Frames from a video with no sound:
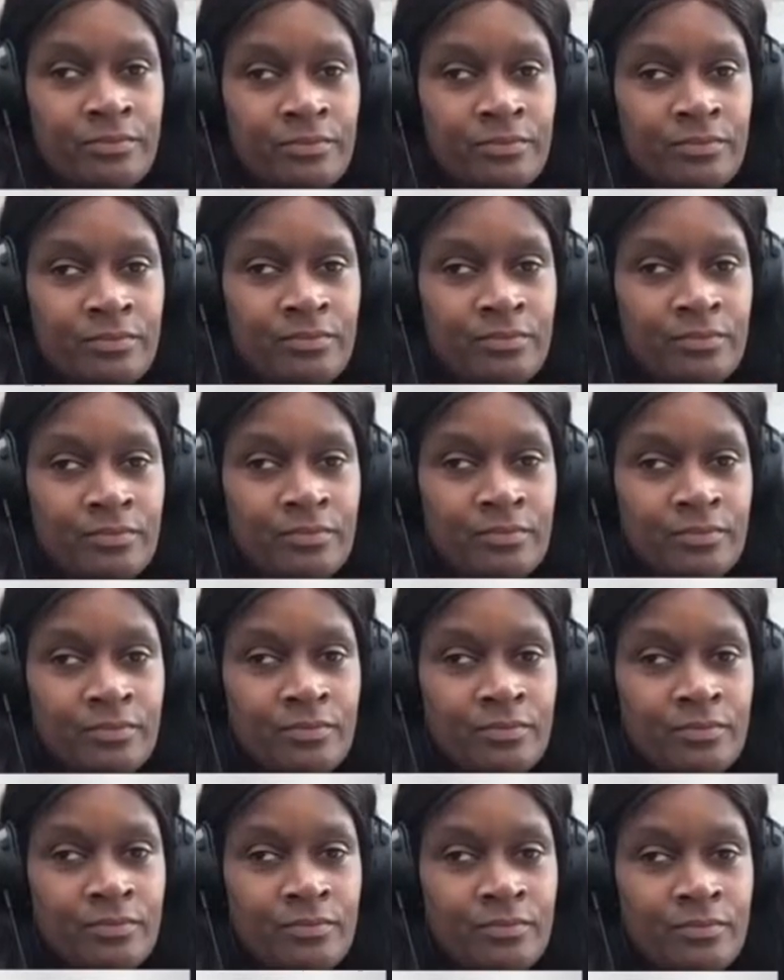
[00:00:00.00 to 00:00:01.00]

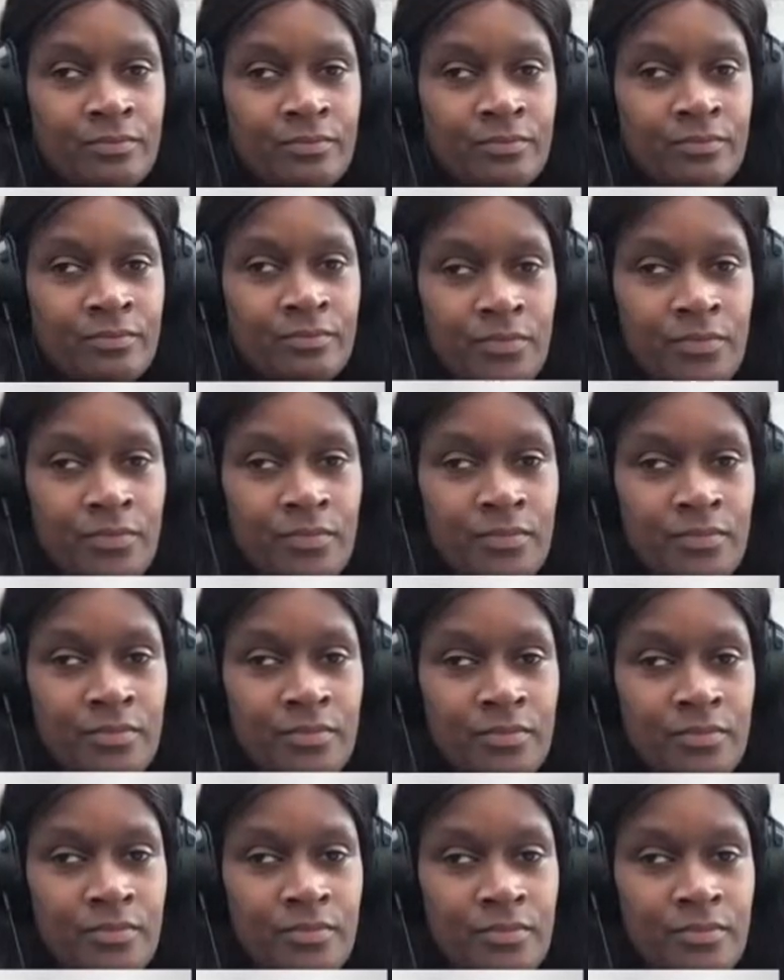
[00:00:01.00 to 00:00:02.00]

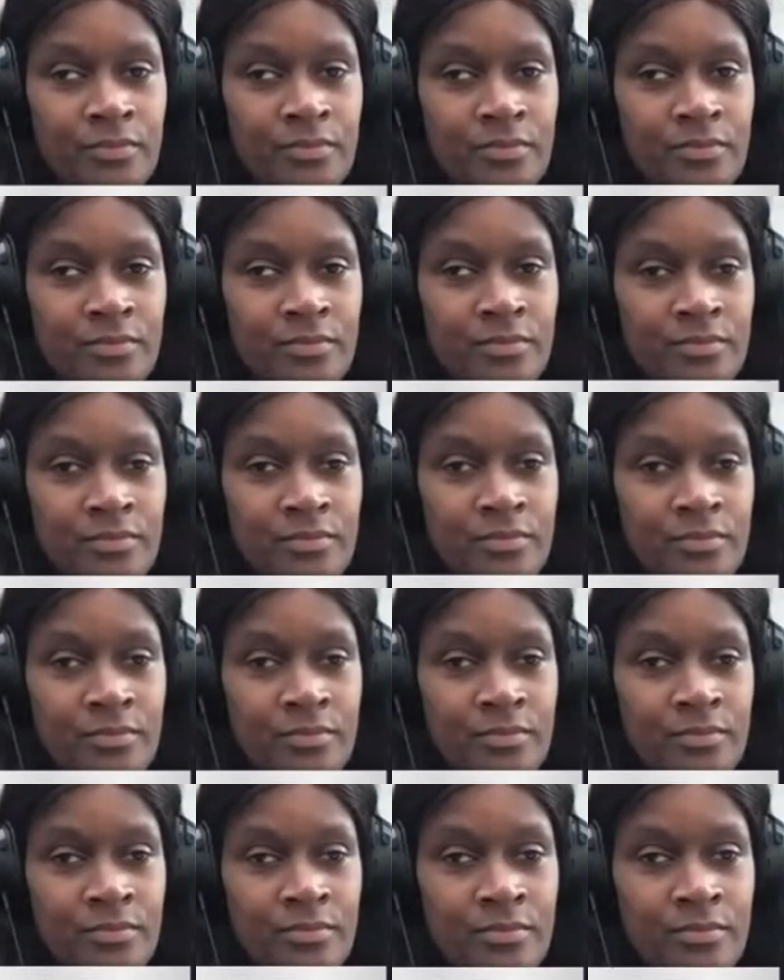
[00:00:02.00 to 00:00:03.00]

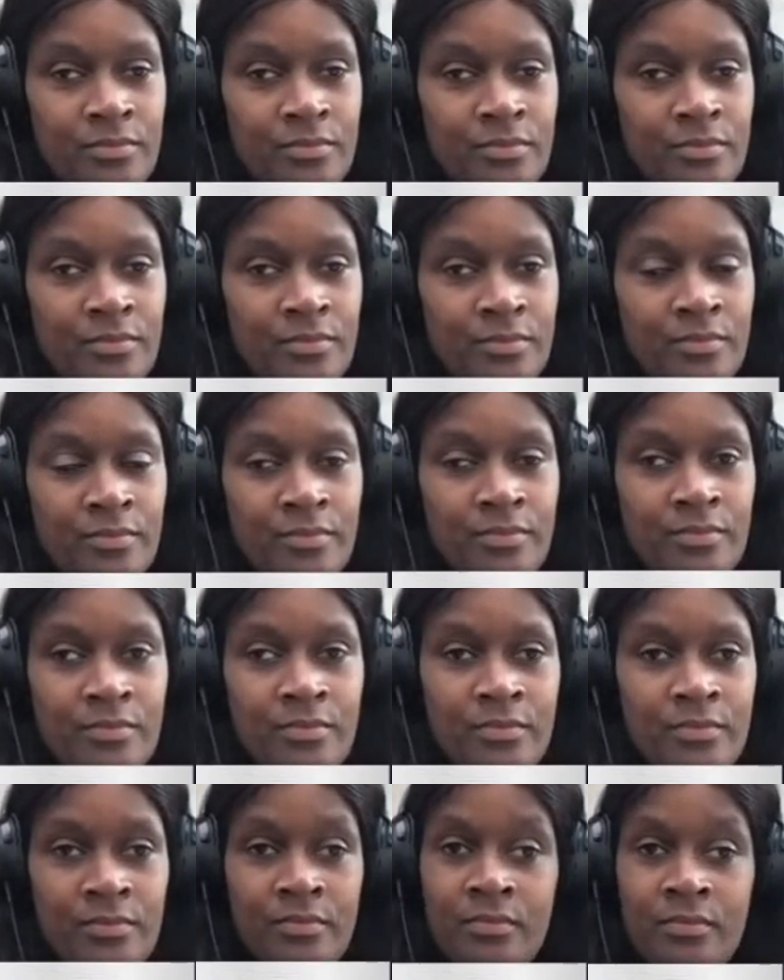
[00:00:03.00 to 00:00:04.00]

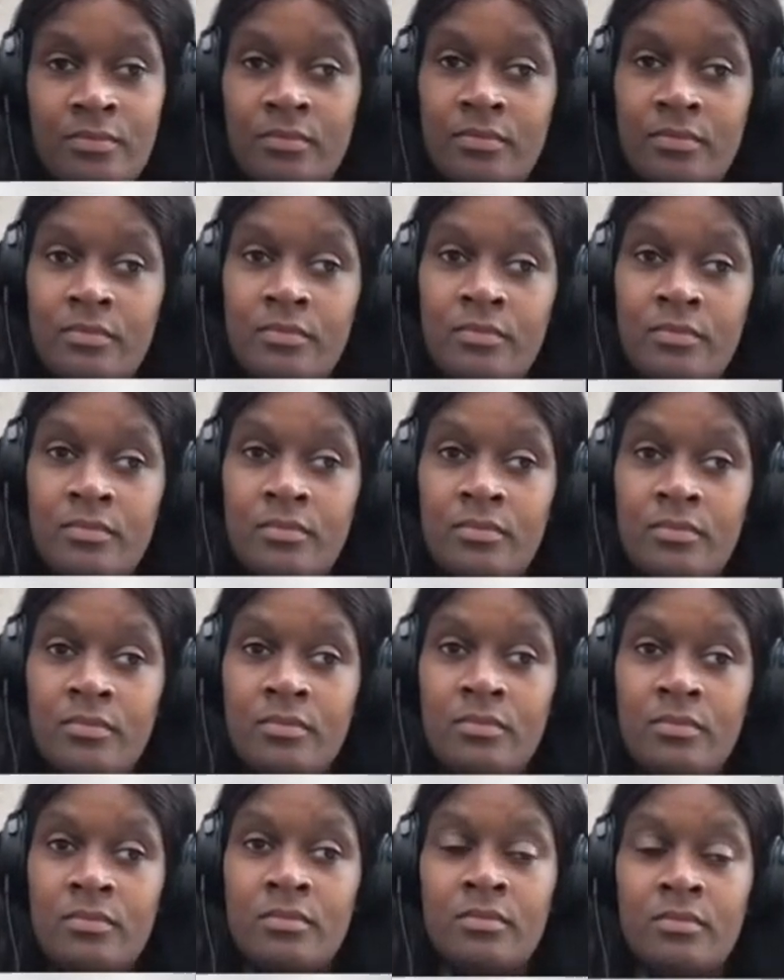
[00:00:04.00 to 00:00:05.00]

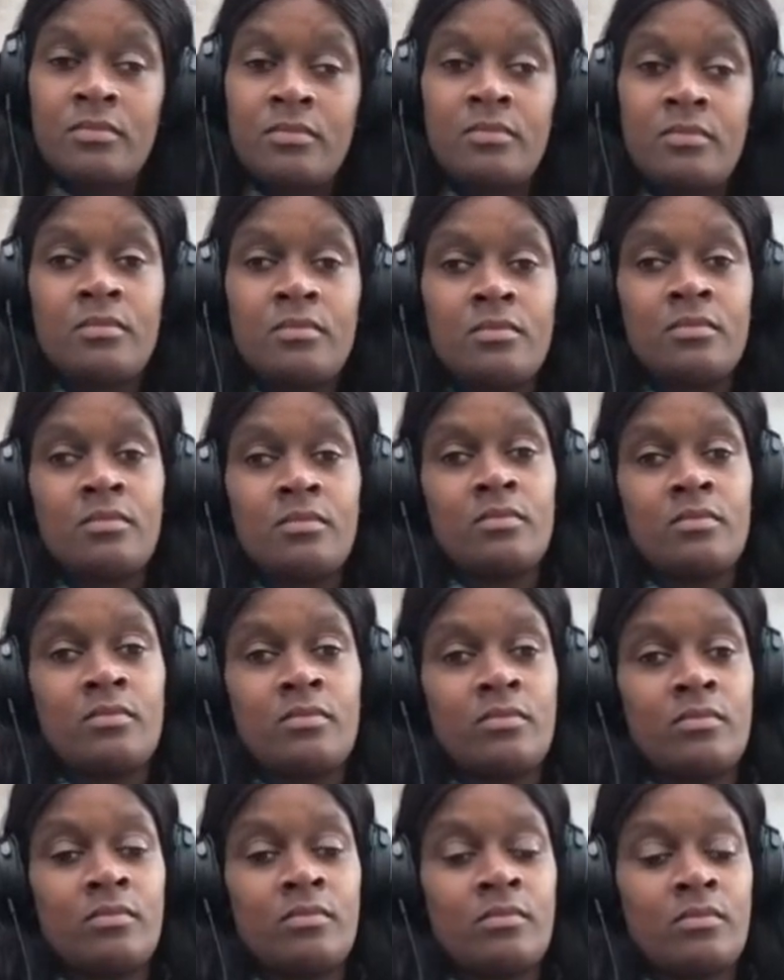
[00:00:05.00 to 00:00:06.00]

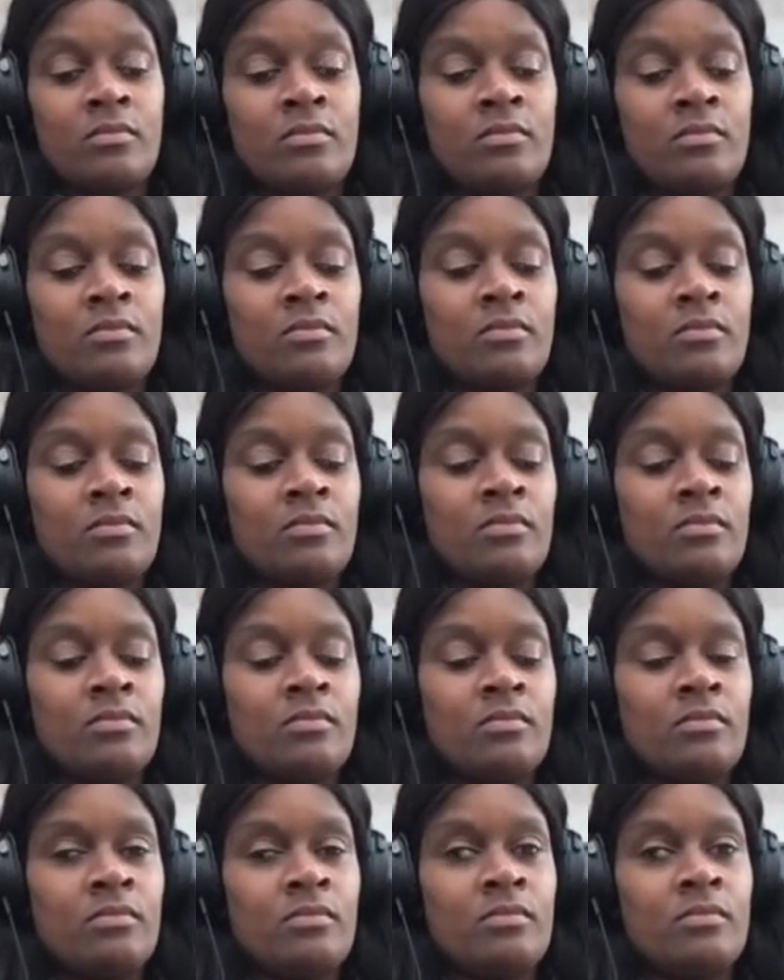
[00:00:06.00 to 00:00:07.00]

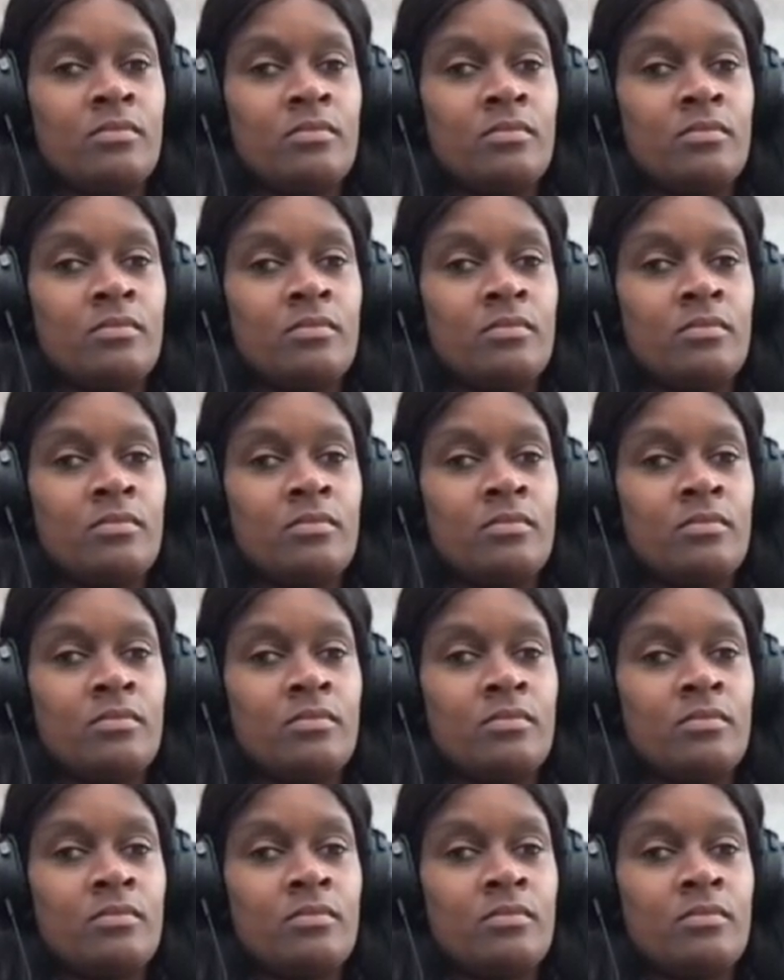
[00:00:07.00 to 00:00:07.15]
(not speaking)